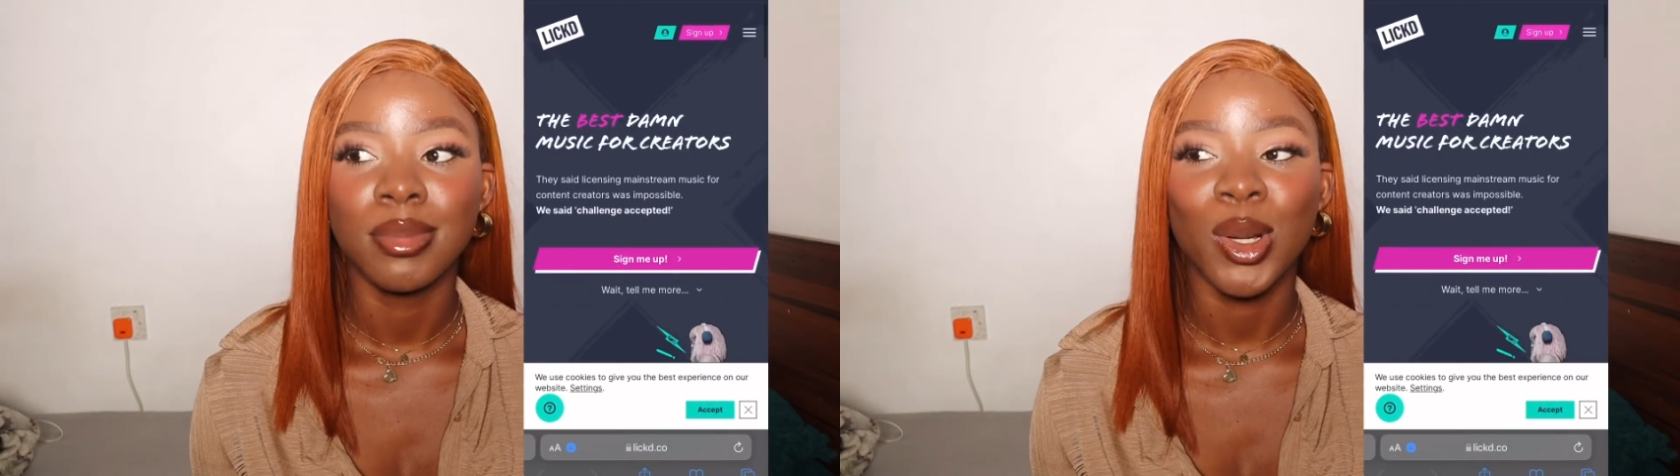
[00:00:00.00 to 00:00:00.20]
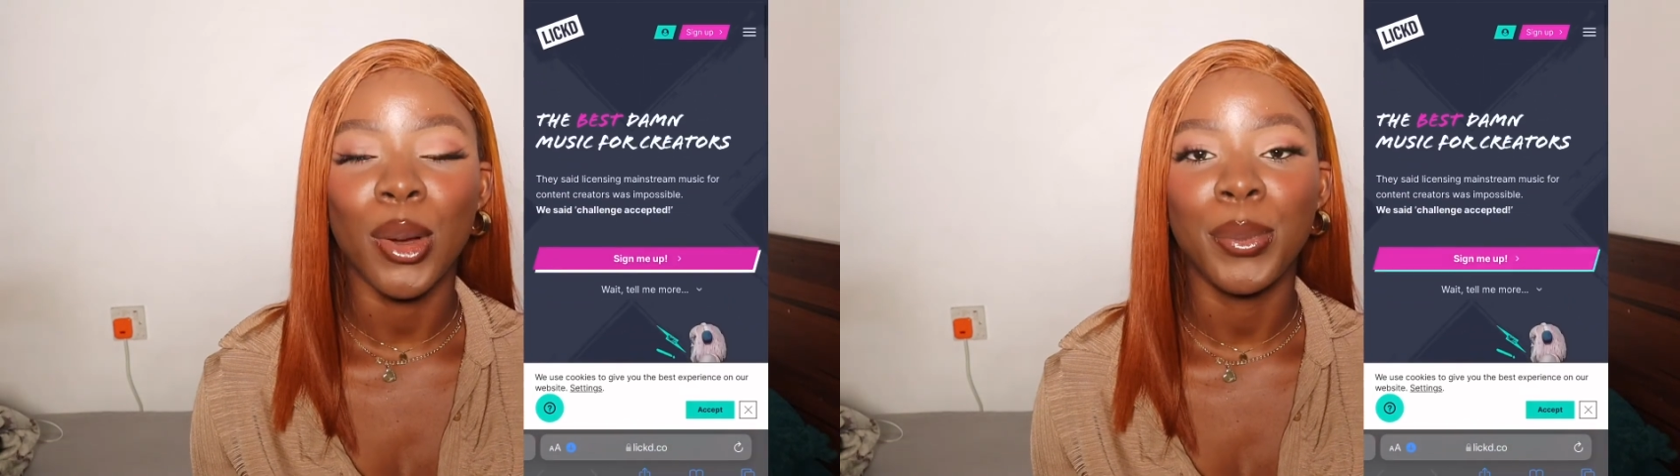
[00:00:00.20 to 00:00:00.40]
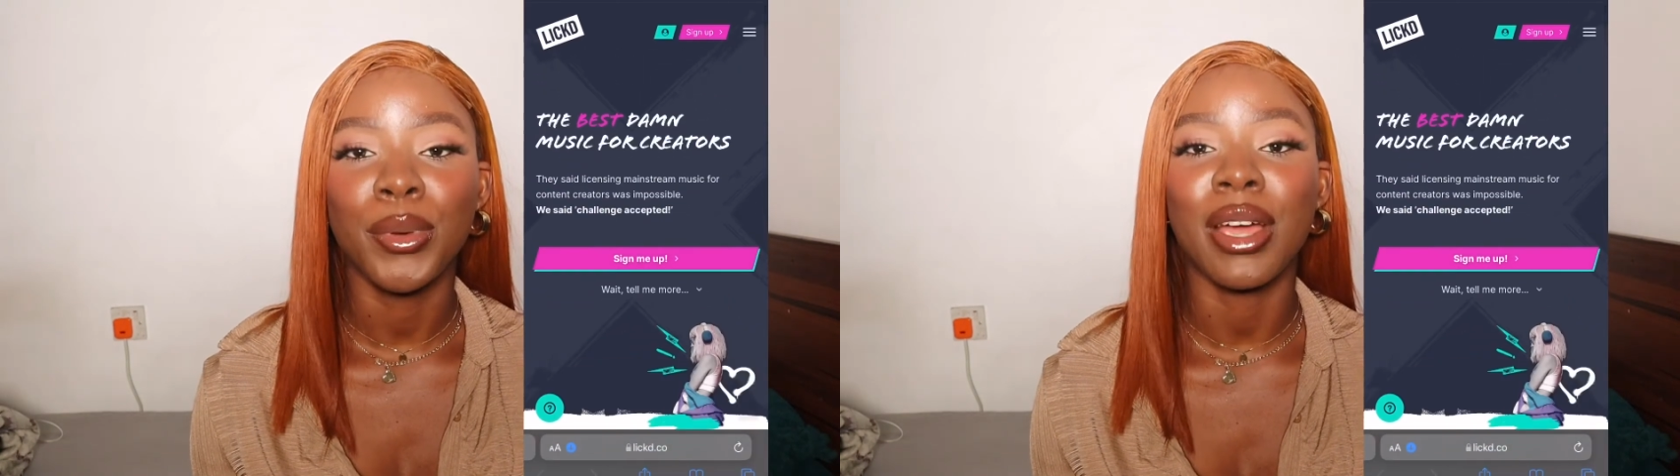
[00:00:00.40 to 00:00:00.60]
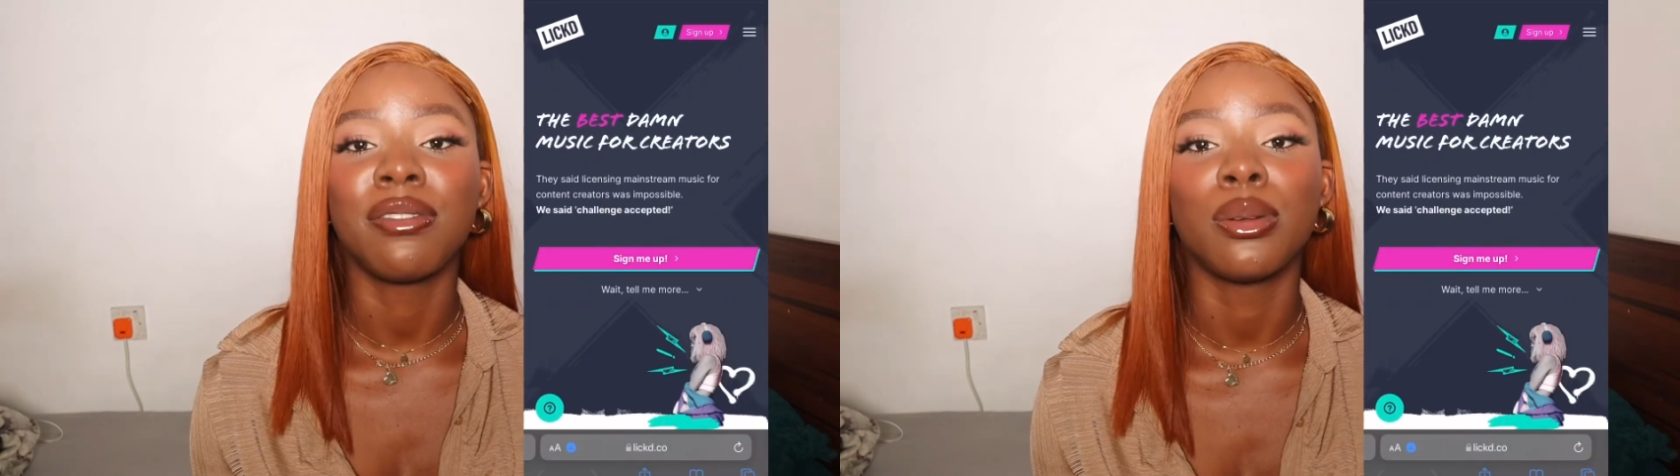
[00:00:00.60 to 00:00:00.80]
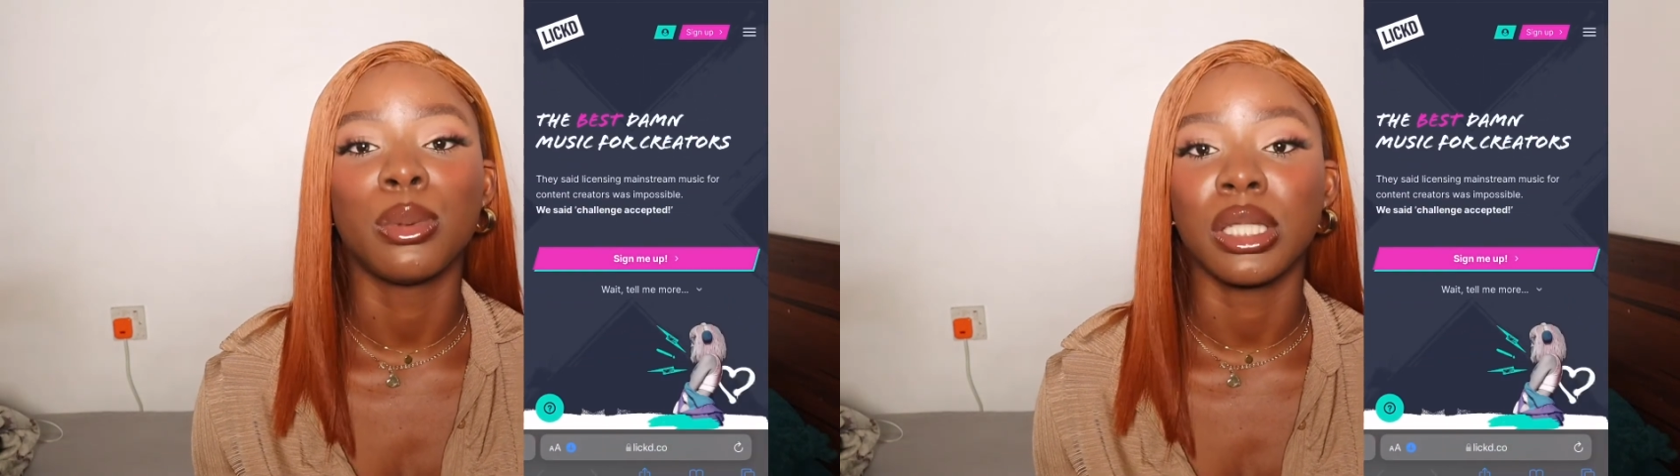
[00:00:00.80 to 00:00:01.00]
copyright
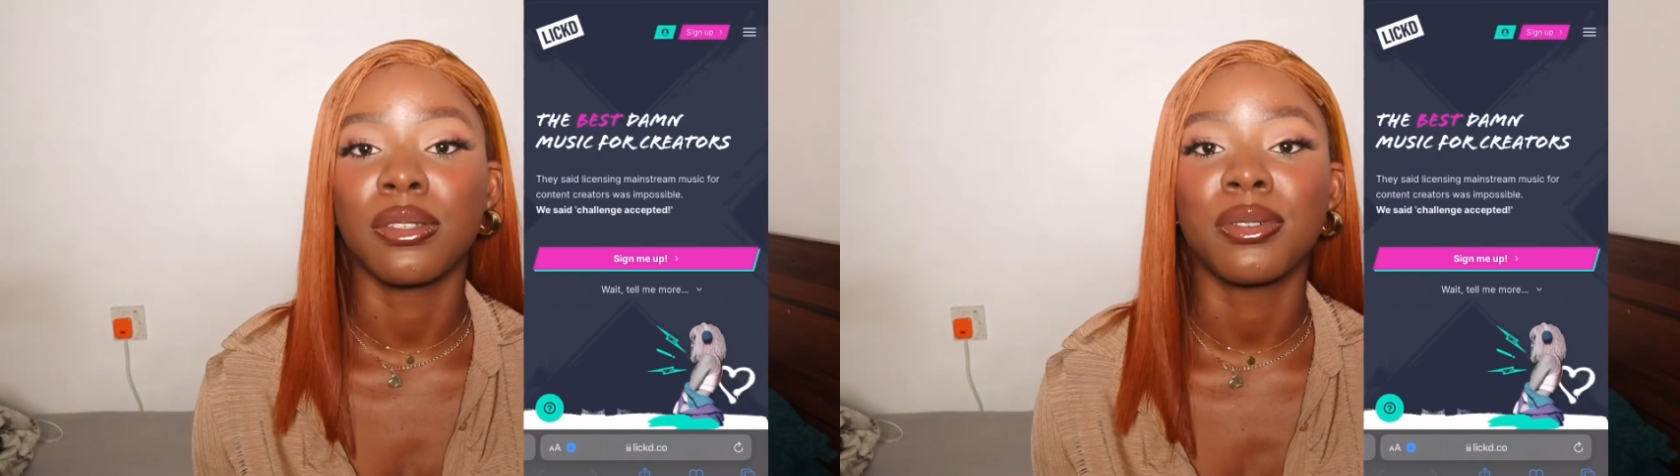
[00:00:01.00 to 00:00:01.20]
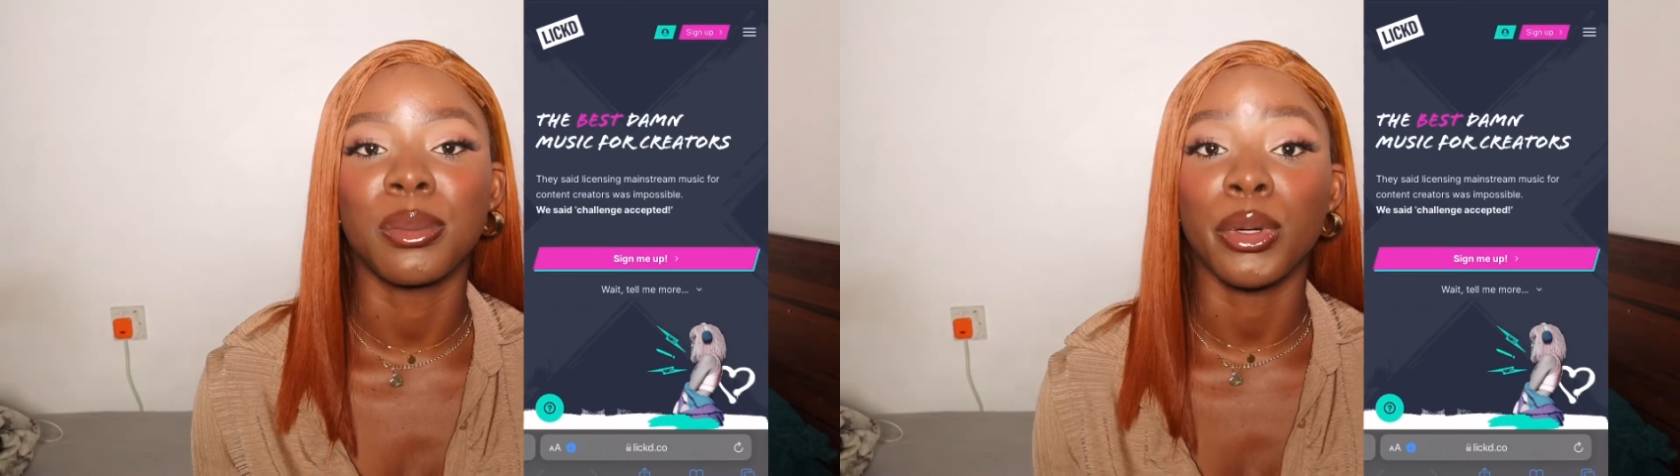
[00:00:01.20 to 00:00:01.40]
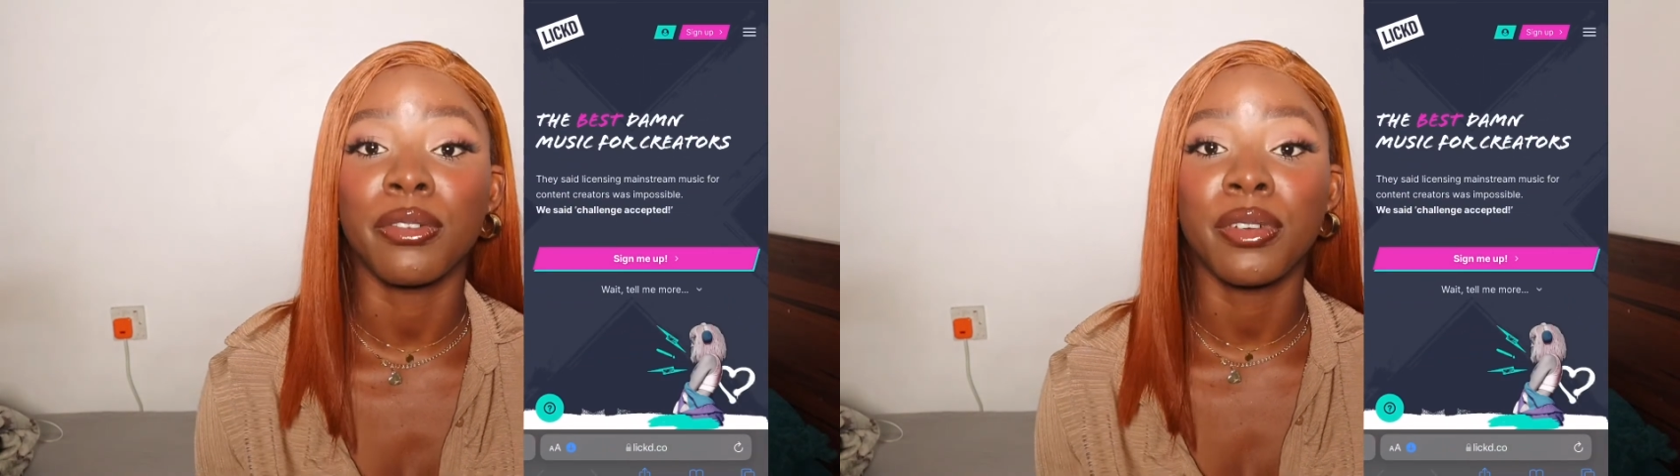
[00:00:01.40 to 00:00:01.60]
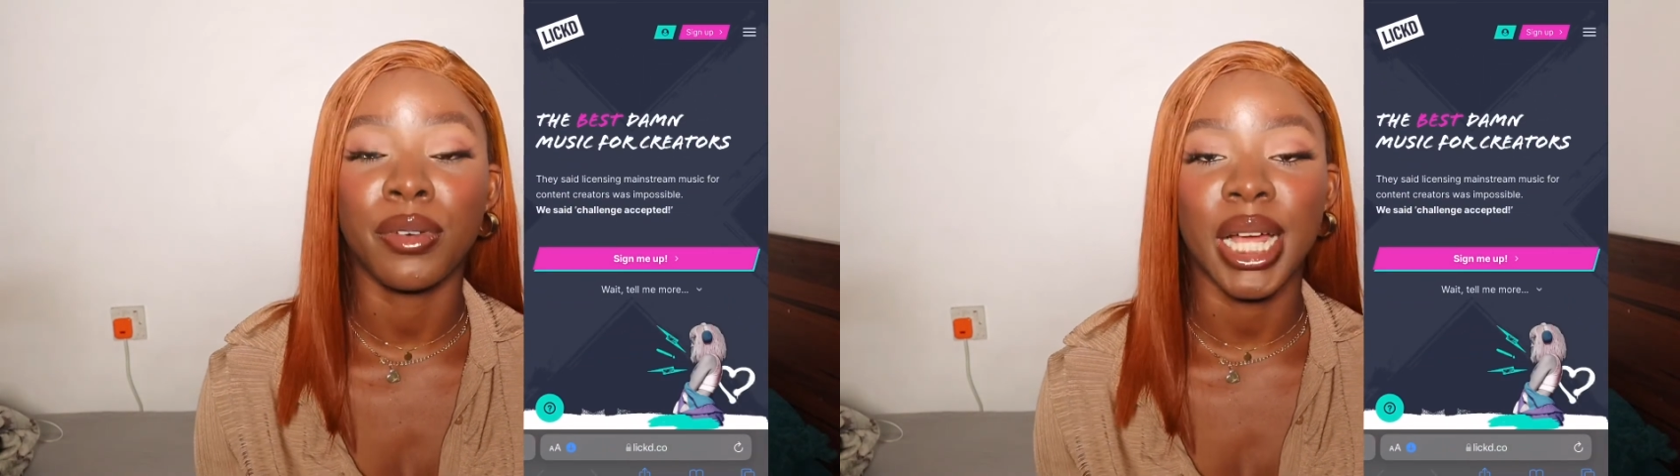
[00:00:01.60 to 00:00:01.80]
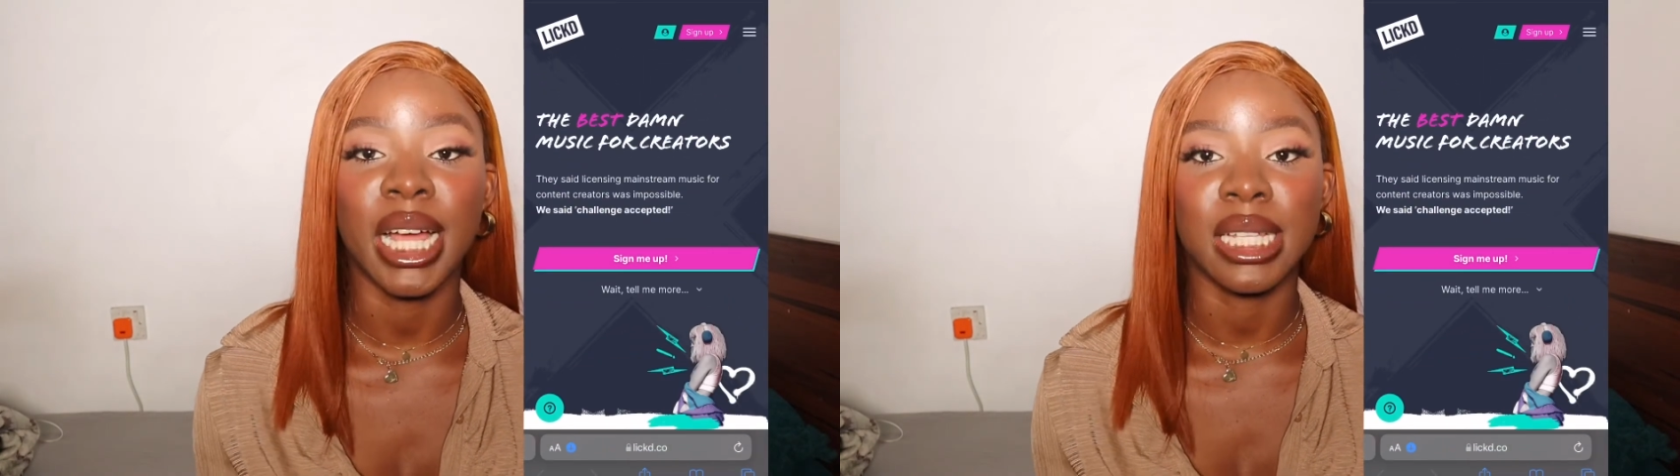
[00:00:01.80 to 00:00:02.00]
free music from your
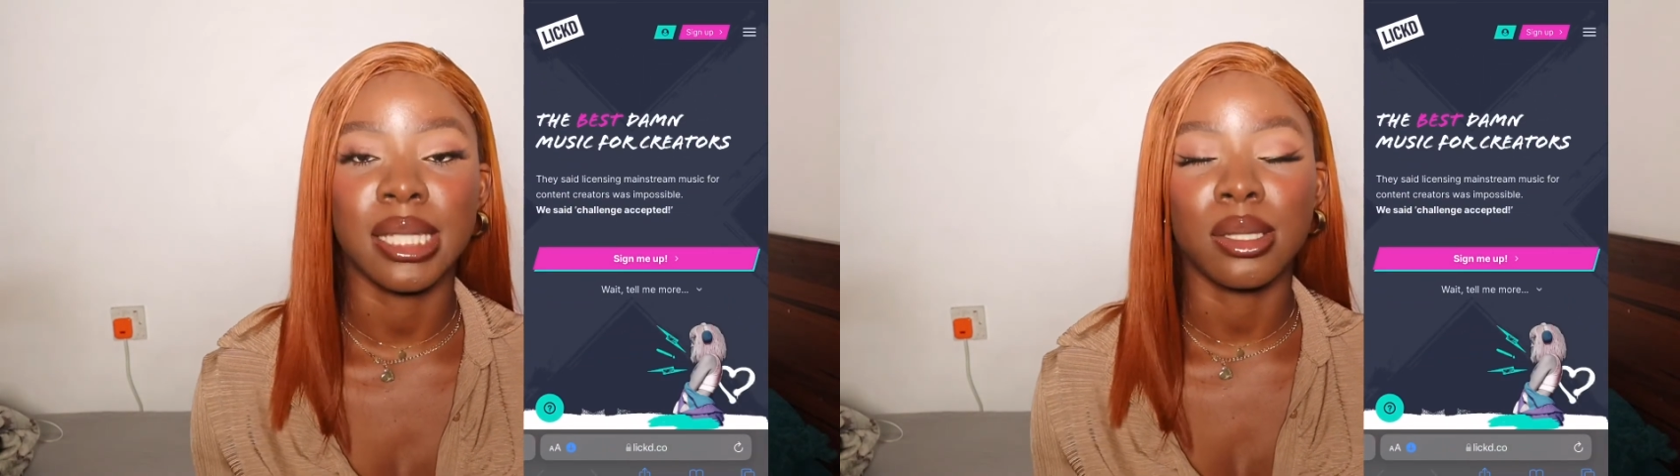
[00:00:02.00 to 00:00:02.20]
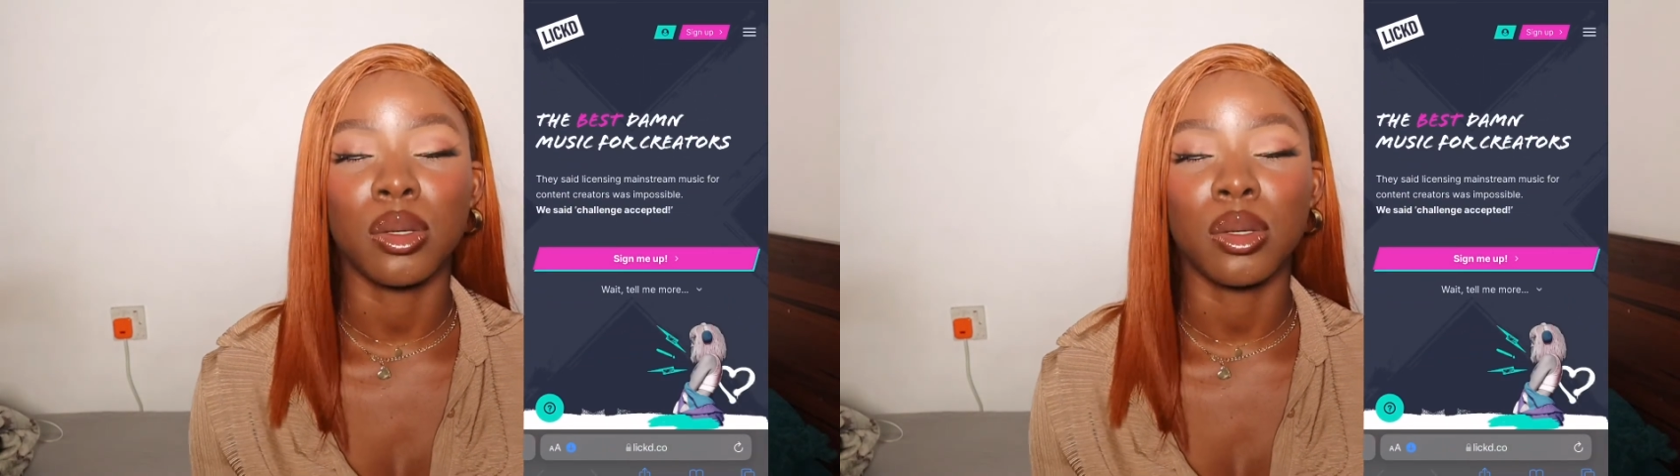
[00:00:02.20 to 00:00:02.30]
favorite artist.